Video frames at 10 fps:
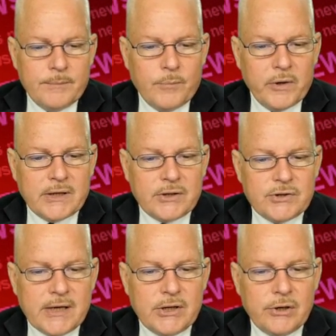Boyd
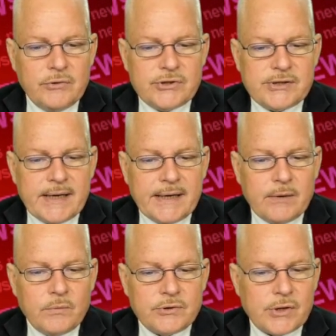continued, saying
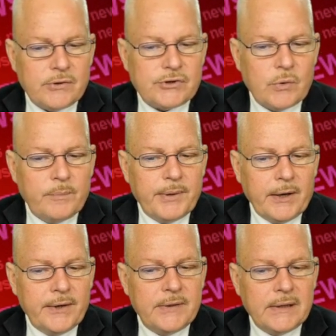it was also
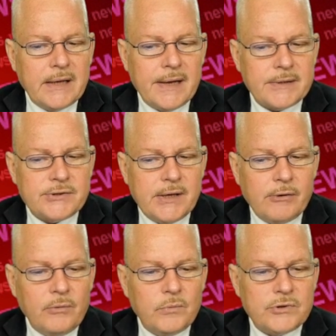apparent that Cox
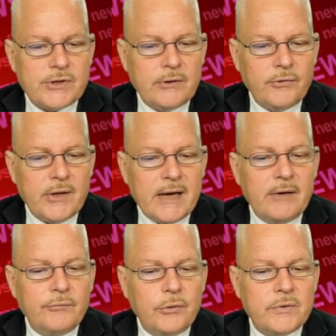Ingram was under the
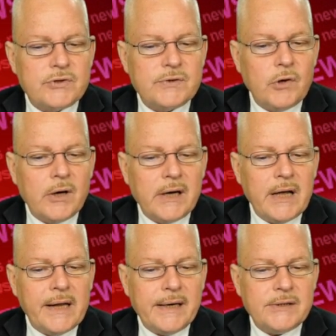influence of
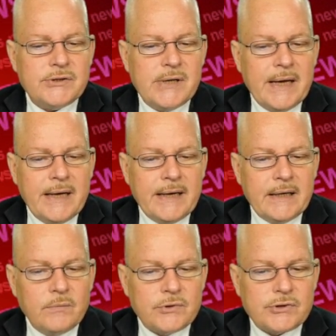narcotics,
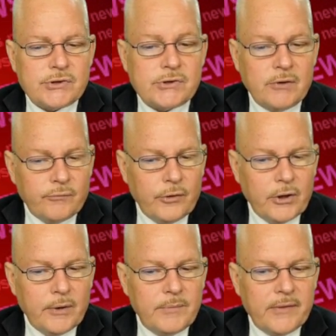and it was
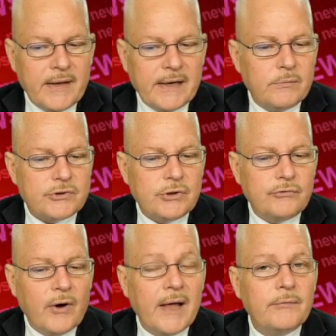confirmed that he was the
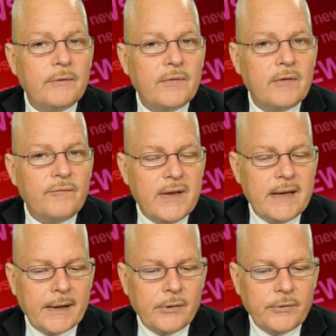driver of the
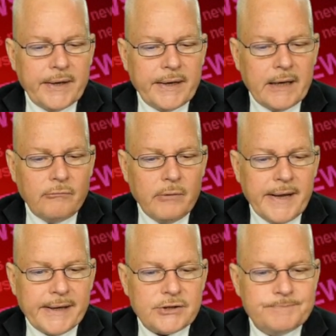vehicle that had
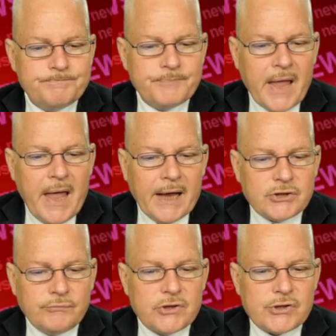wrecked.
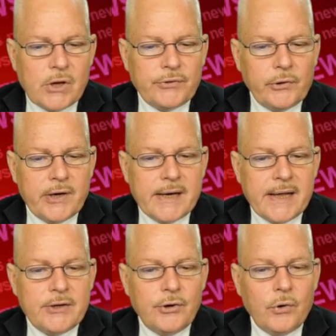As a result,
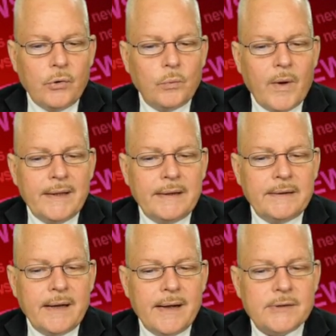39-year-old
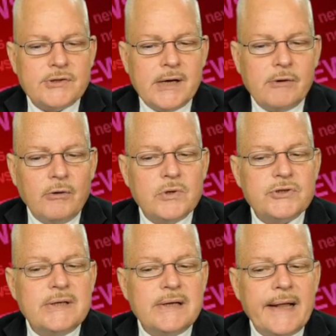Waylon Cox Ingram
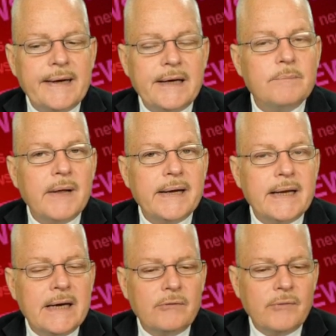was indicted by
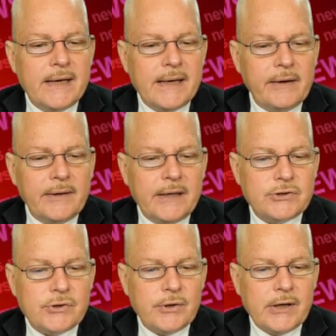a Henry County
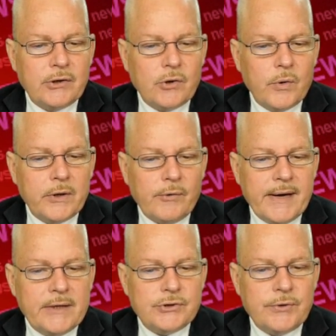Circuit Court
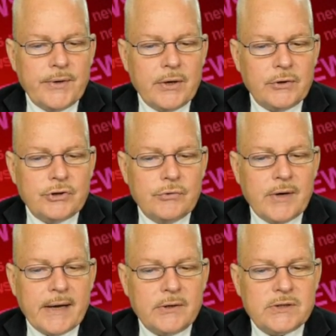grand jury on two
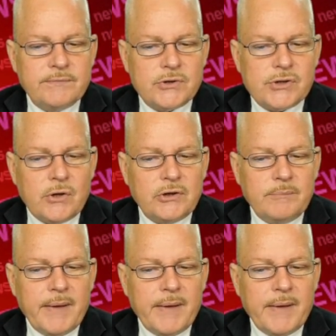counts of assault and